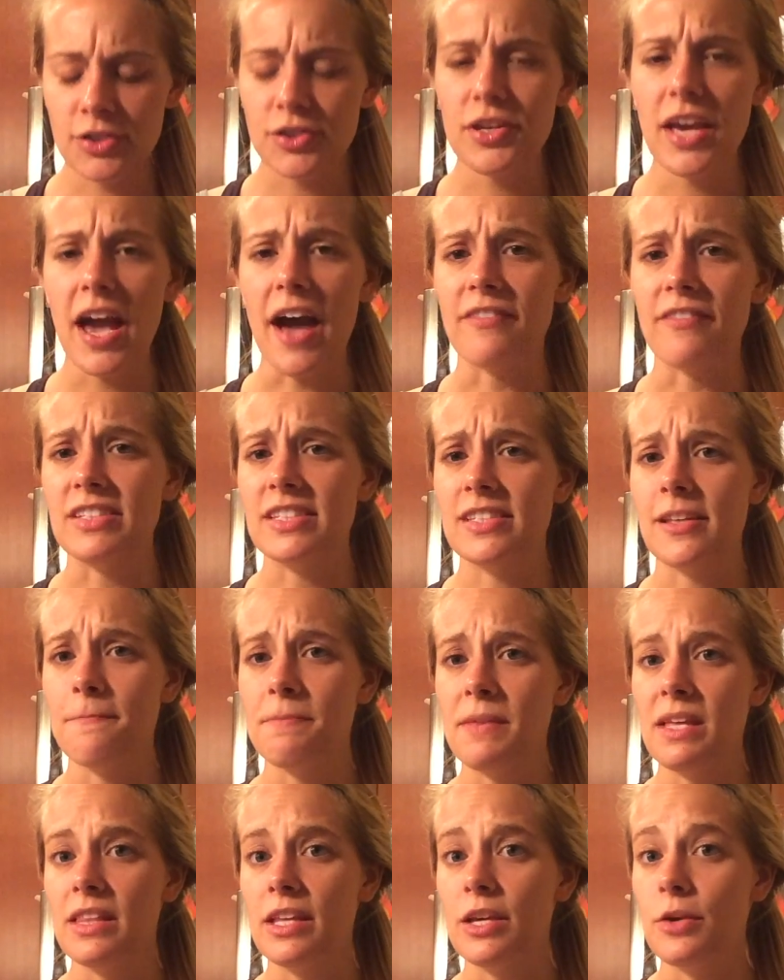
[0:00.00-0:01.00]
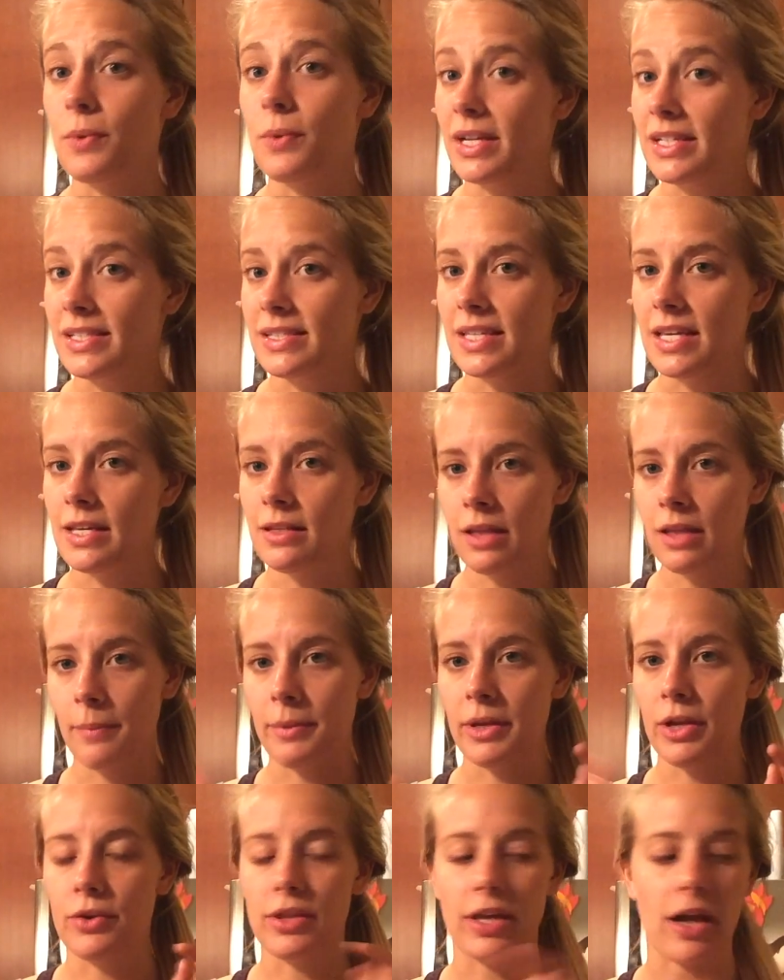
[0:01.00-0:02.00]
yeah, if it's something that you want to see, let
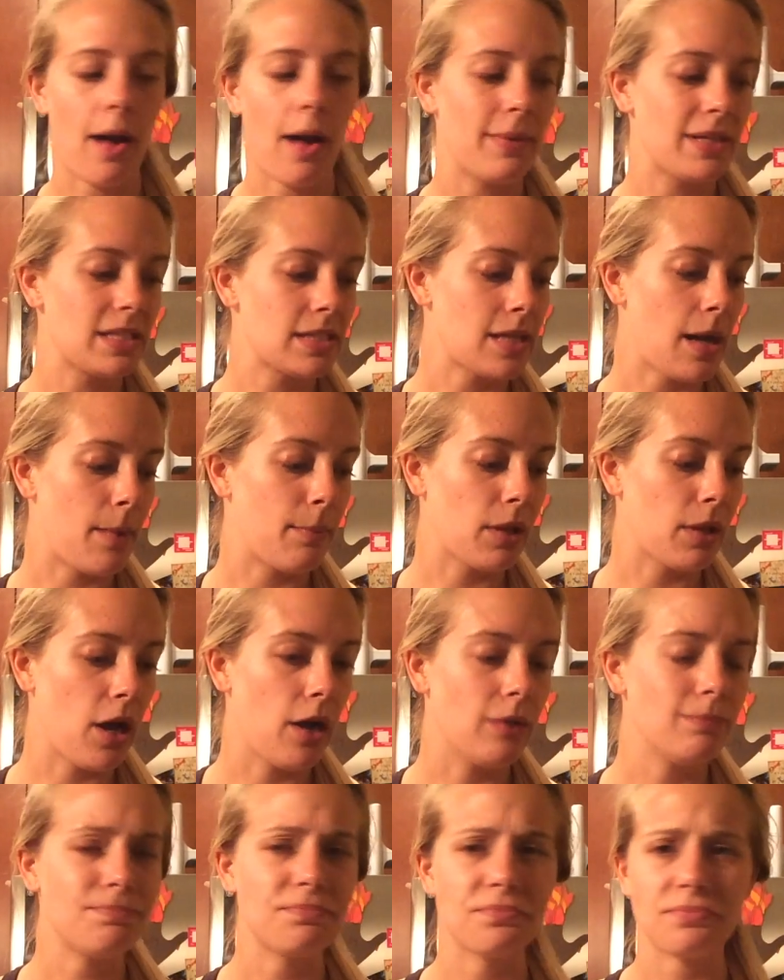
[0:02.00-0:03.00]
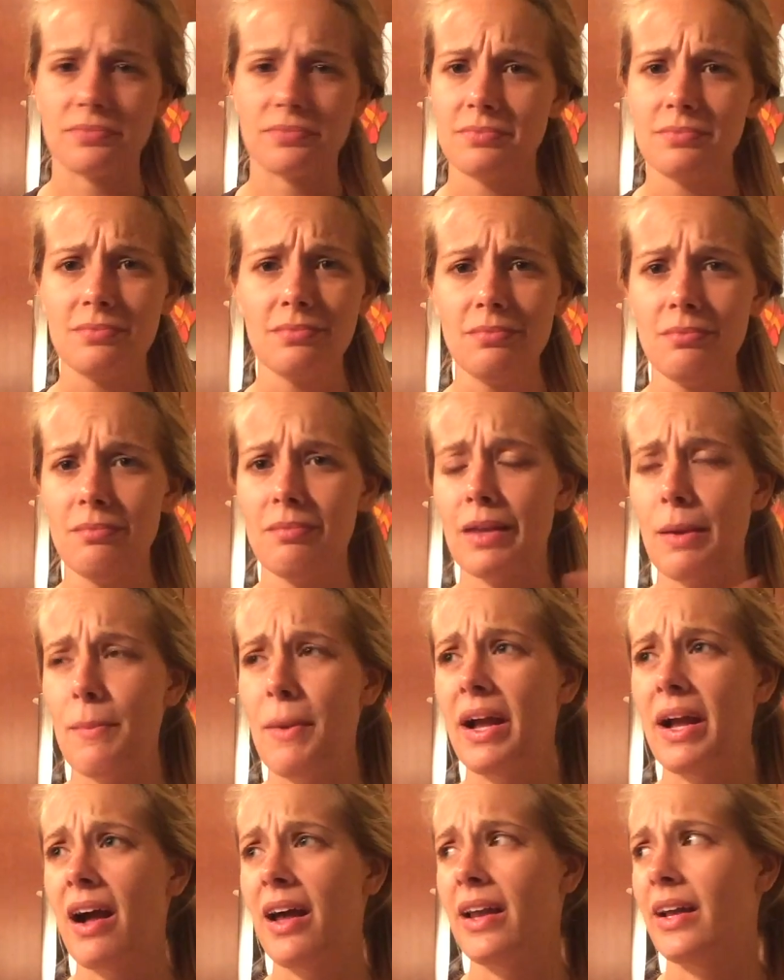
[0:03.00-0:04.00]
me know in the comments down below. I've
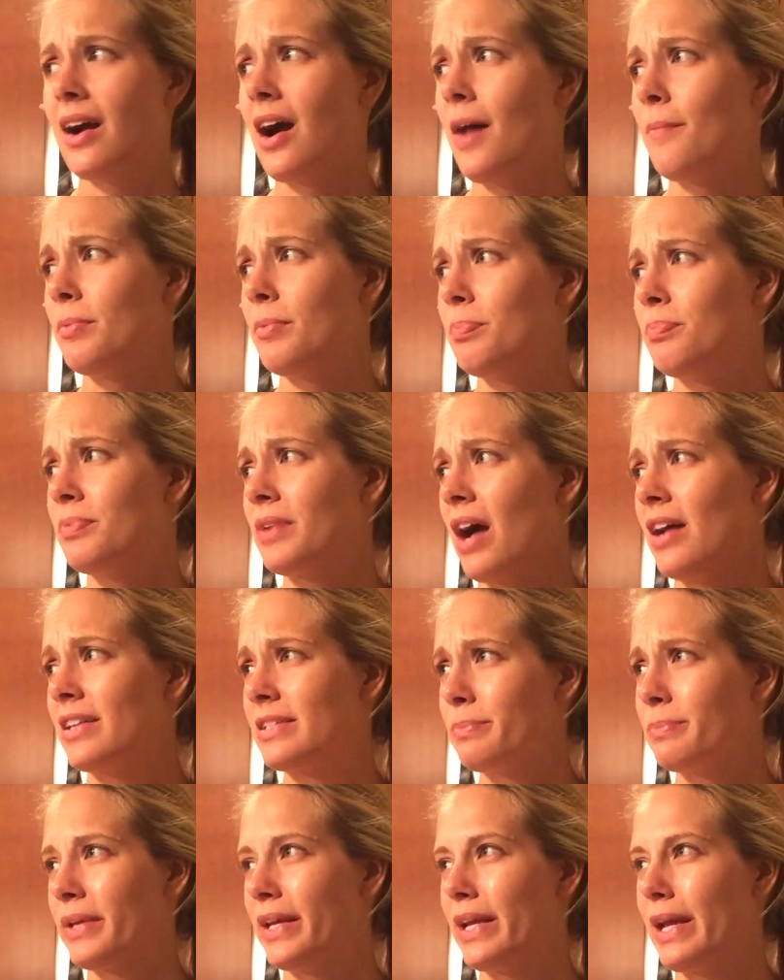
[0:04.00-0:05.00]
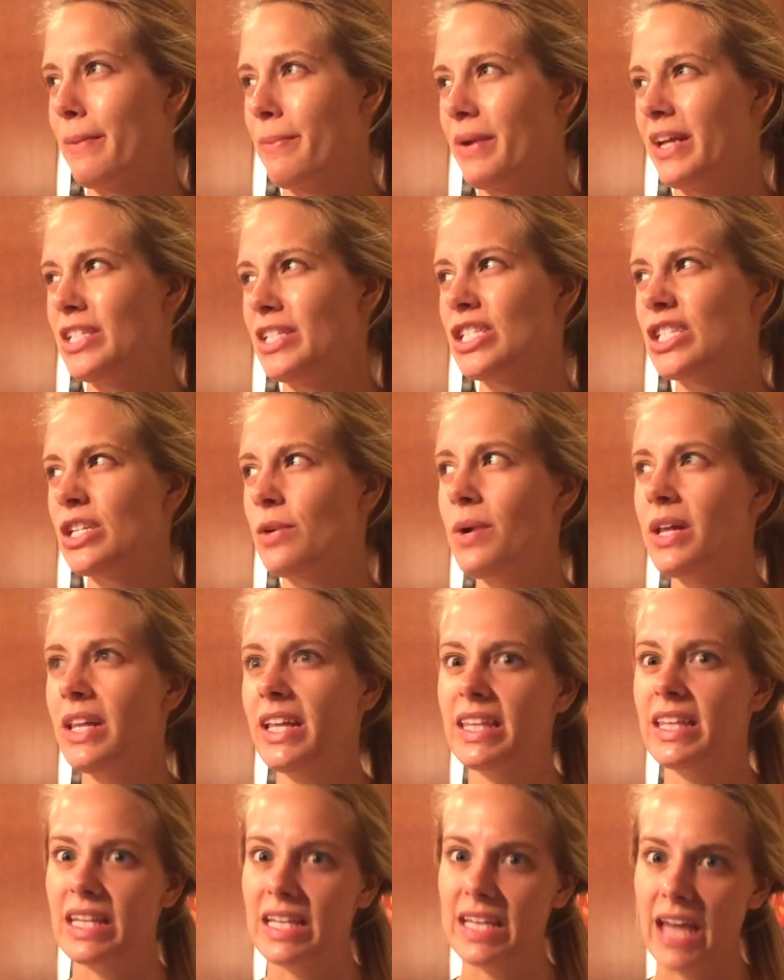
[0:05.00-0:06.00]
been kind of contemplating it, but I just don't want
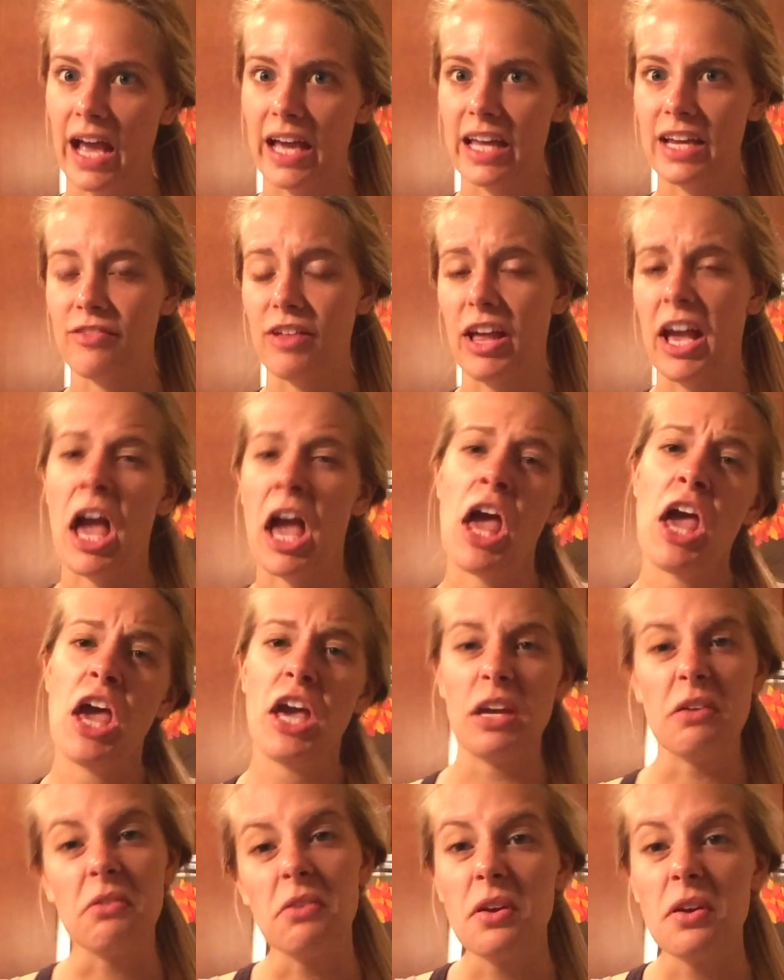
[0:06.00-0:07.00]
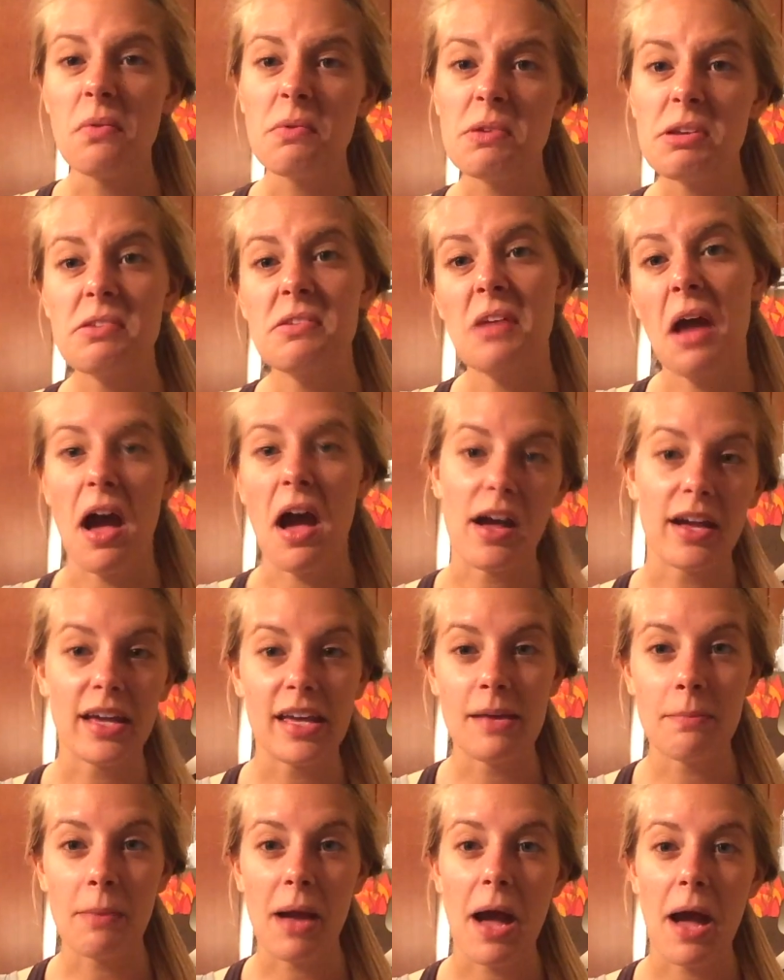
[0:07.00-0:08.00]
like the negative, like, you don't know what you're
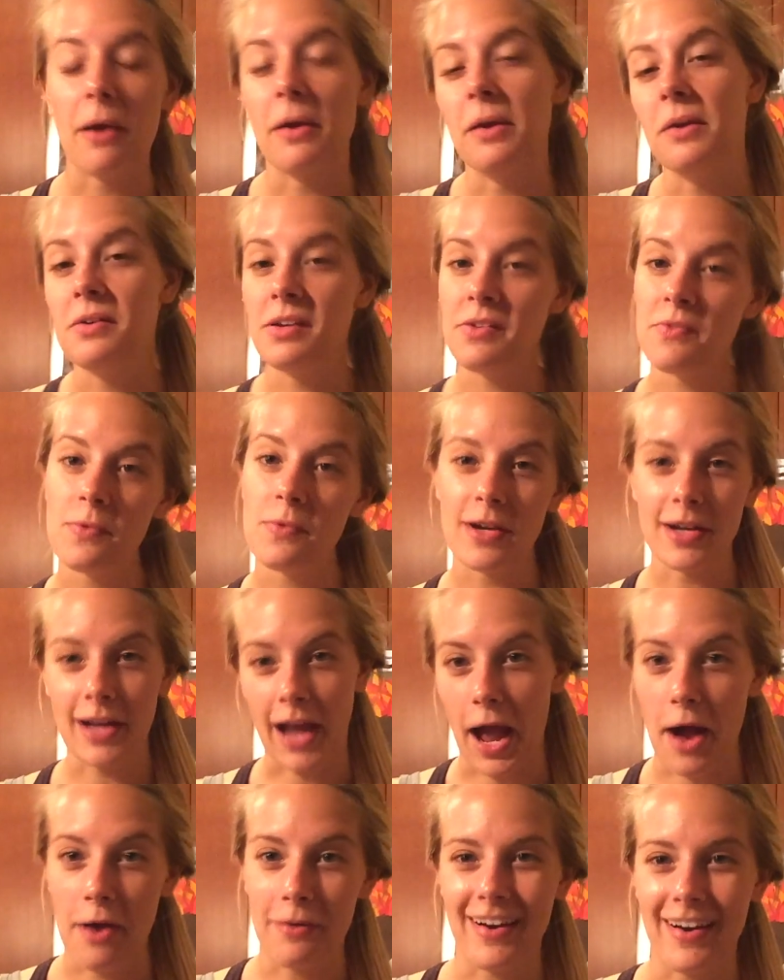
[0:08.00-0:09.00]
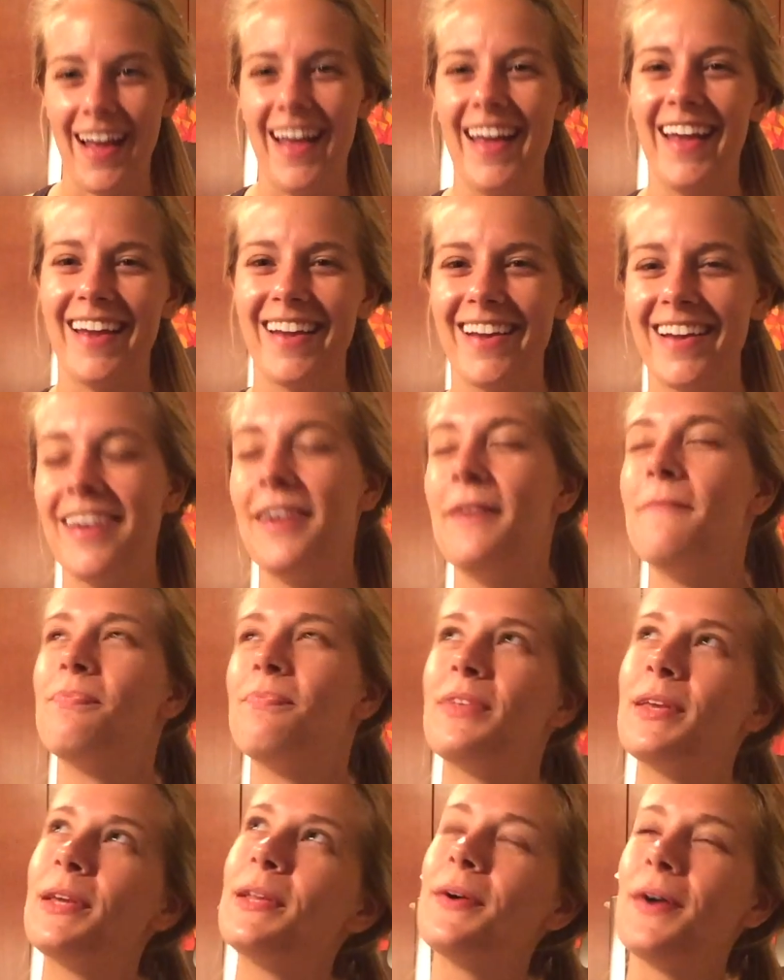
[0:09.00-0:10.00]
talking about, you don't even work out right,
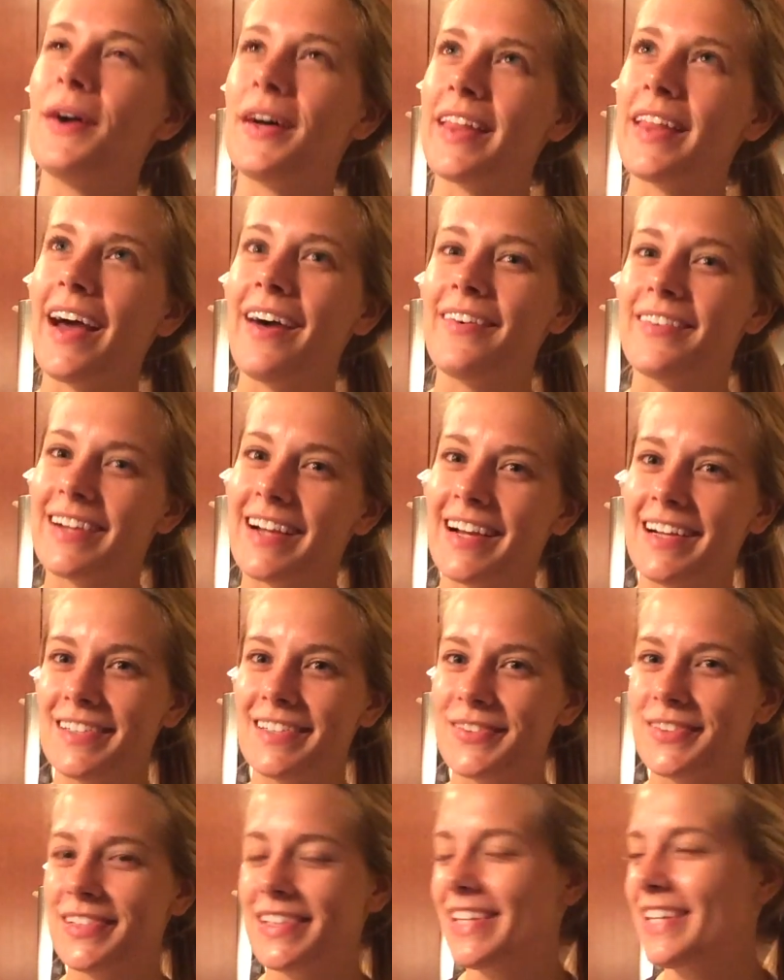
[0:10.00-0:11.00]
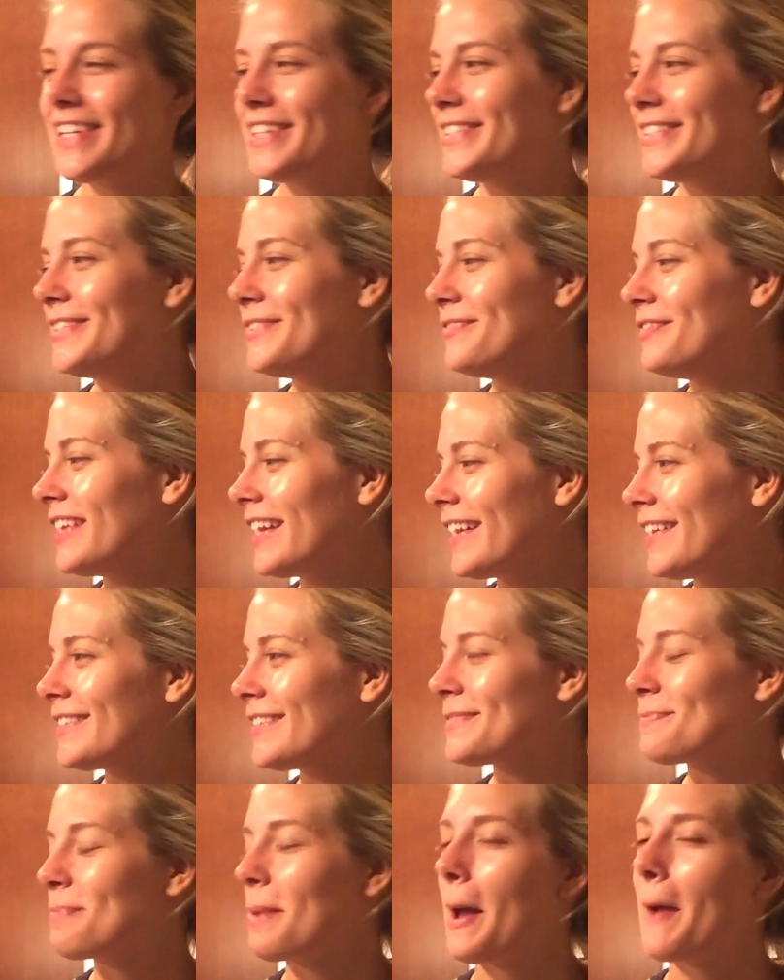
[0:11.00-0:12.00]
you know, all that with kind of with the YouTube
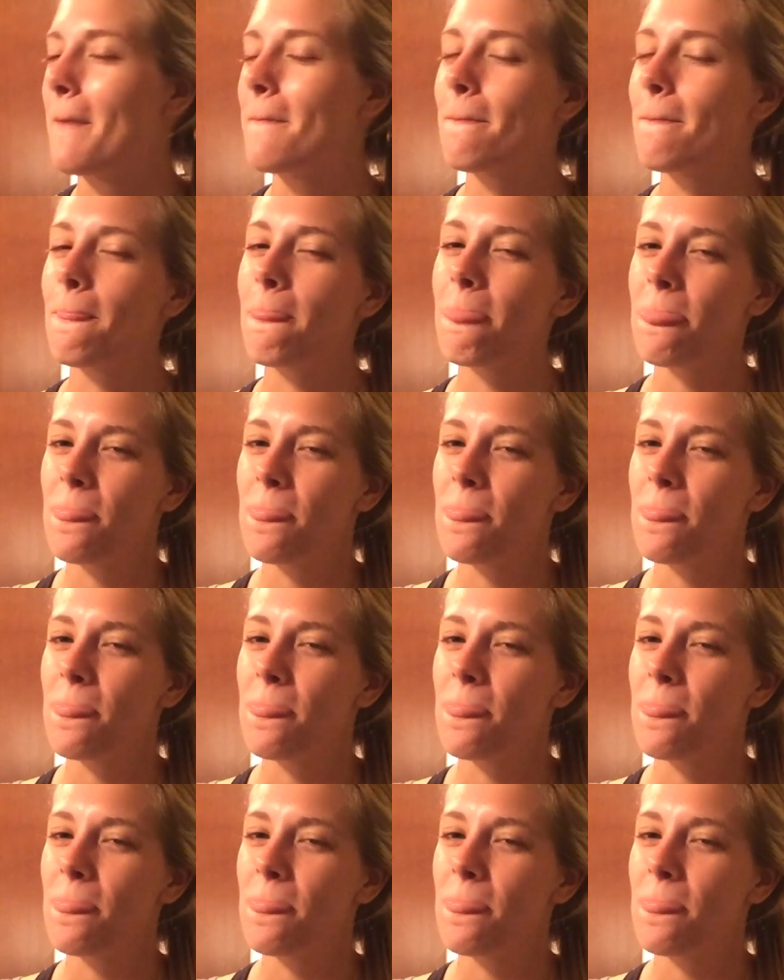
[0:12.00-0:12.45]
videos. But